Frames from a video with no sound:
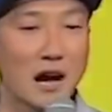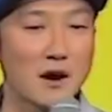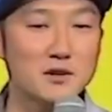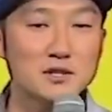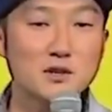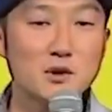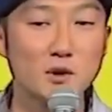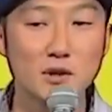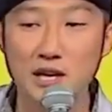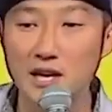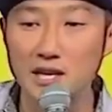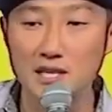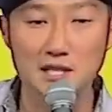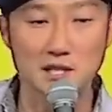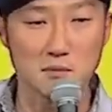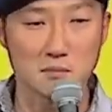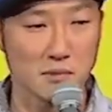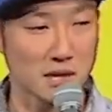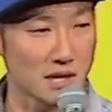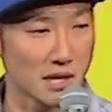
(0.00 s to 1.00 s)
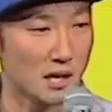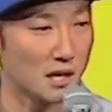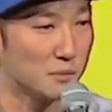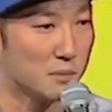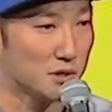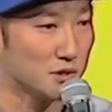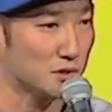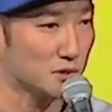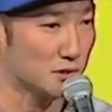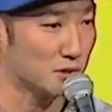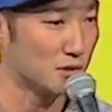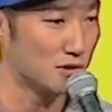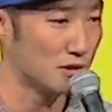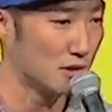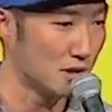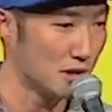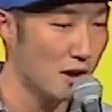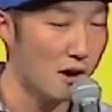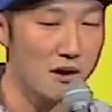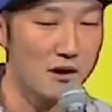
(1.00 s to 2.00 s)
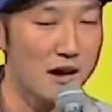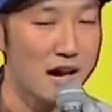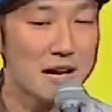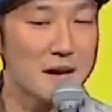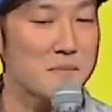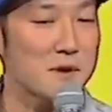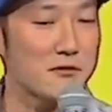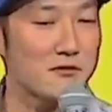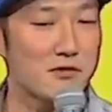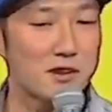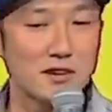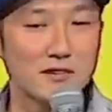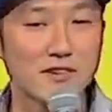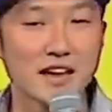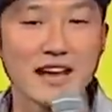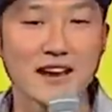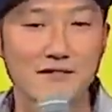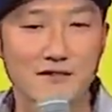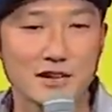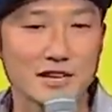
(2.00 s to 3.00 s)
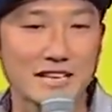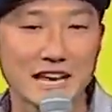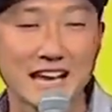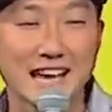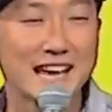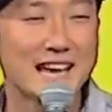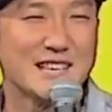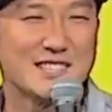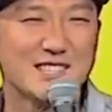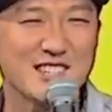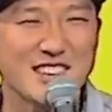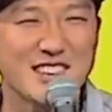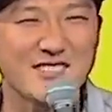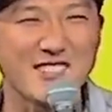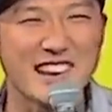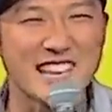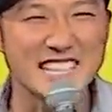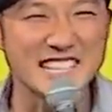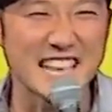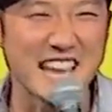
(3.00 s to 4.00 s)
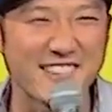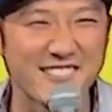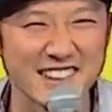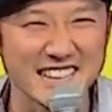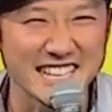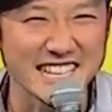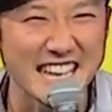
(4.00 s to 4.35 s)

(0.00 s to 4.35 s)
I was the only Asian in my elementary school growing up. I got made fun of every day. Do you eat rice every